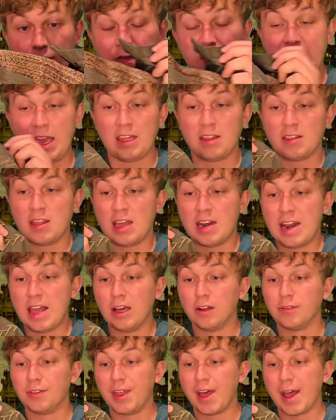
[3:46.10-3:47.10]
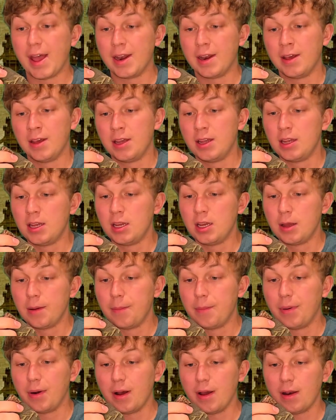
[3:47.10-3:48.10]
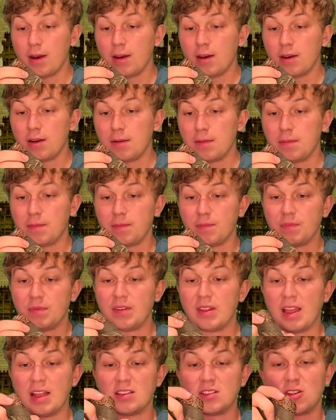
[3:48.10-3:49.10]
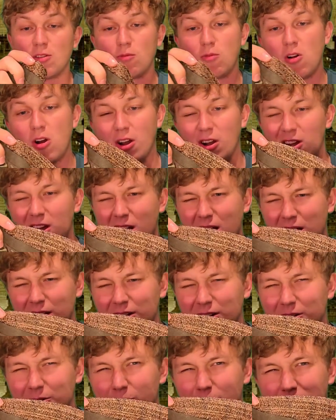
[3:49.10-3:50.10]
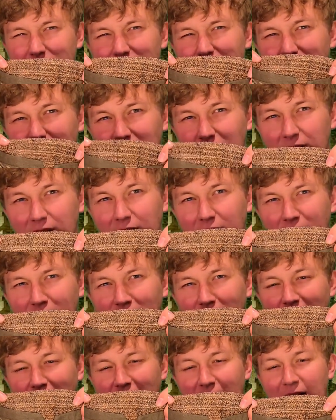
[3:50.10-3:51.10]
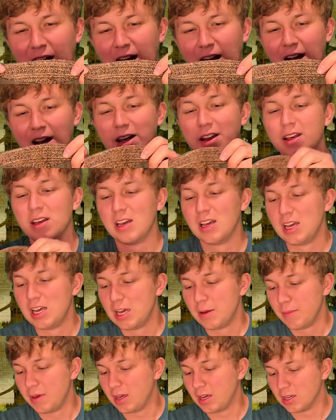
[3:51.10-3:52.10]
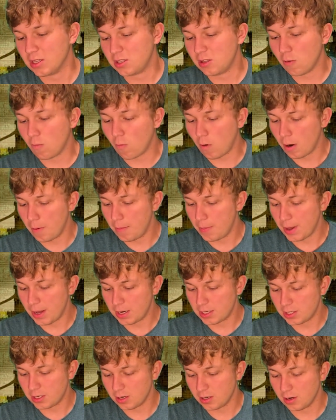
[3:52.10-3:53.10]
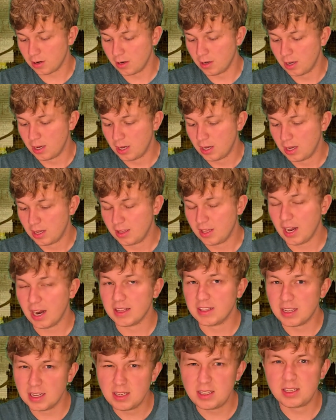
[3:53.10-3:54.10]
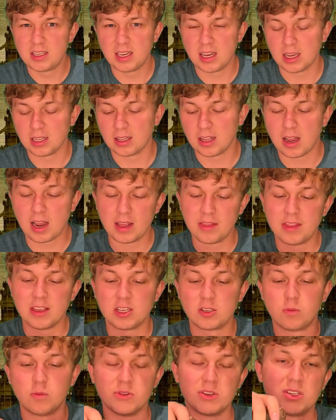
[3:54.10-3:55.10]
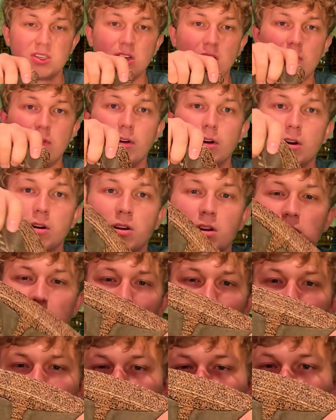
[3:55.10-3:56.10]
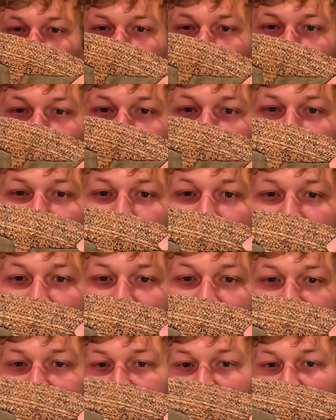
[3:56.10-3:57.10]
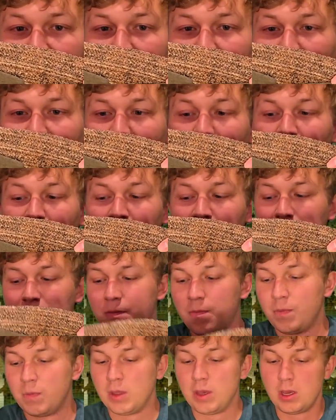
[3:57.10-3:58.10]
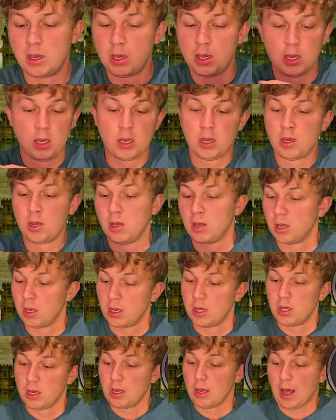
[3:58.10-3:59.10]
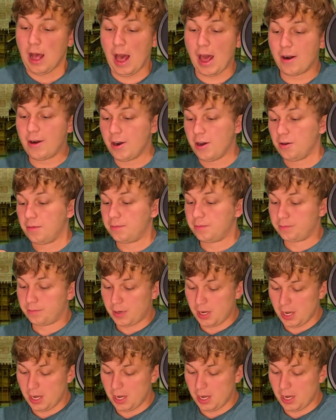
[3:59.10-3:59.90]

They nailed that, but it's the wrong color, which is a little odd, because the one picture that I did see online, this was silver. So I don't know if this is like an error. I don't know,